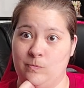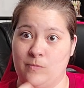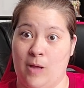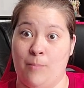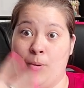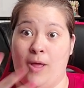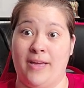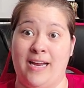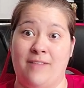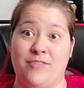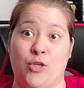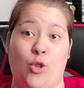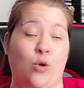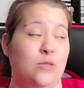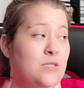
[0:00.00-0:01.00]
I'm probably going to have to
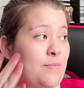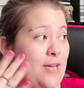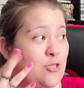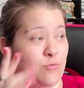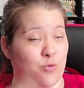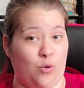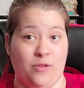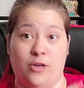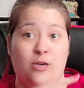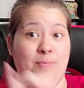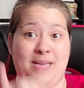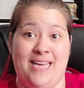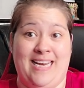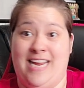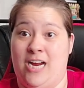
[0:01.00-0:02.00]
close the bedroom door. They're going to
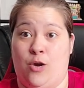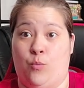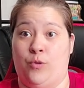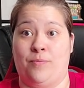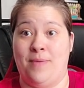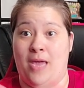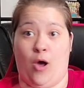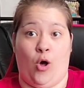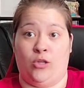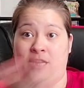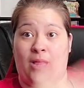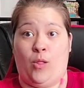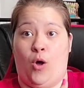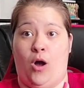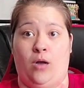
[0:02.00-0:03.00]
be in here with me all day
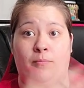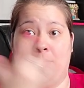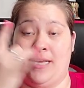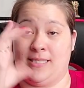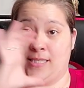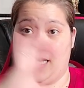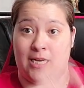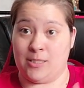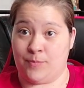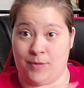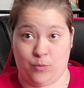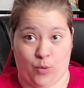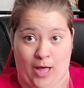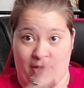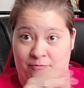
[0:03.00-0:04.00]
long because the husband
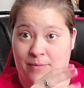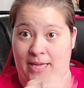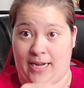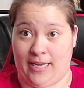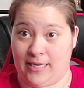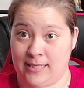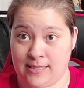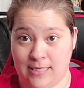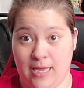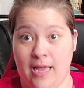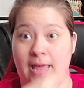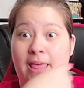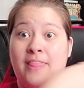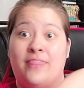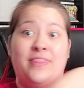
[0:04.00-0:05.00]
will have meetings.
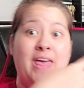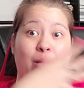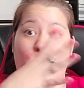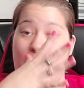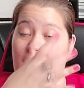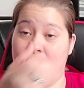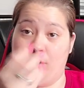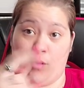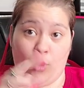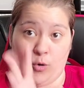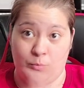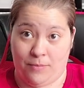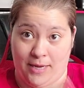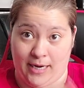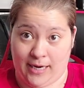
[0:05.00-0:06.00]
They will have their
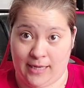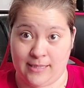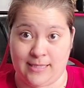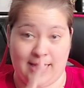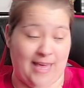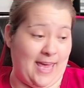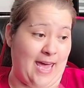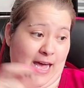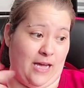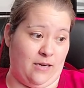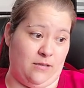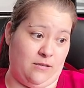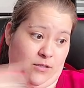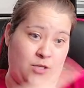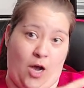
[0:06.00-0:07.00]
own meetings and they can't
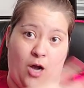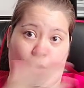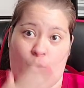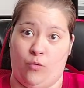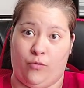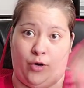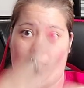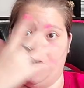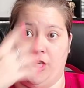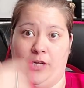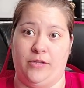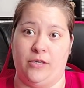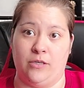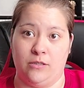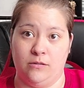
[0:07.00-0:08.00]
talk over each
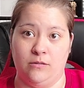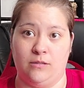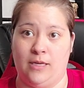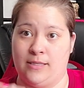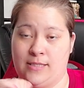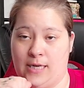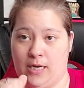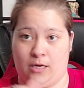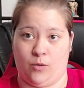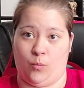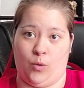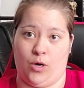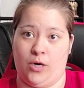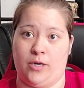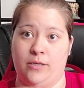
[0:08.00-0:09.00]
other. That's not going to
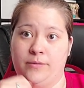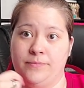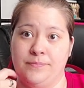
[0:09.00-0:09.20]
work.